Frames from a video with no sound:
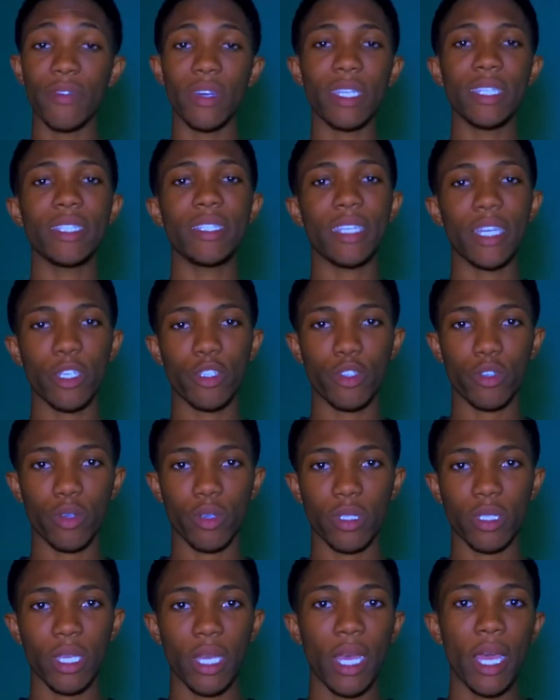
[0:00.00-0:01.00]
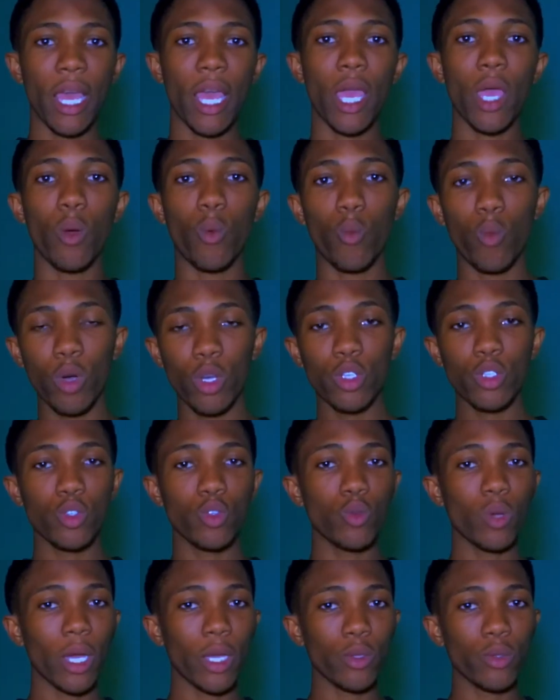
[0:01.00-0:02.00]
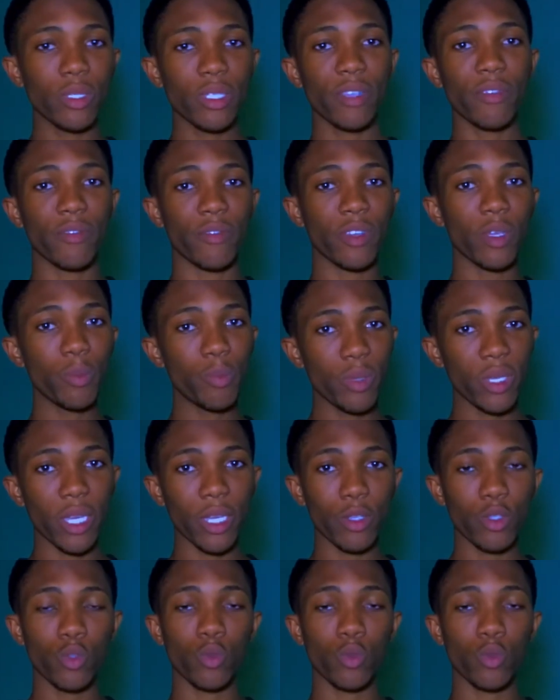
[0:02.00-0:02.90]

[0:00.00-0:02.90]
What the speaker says: very dangerous. And once you are using VPN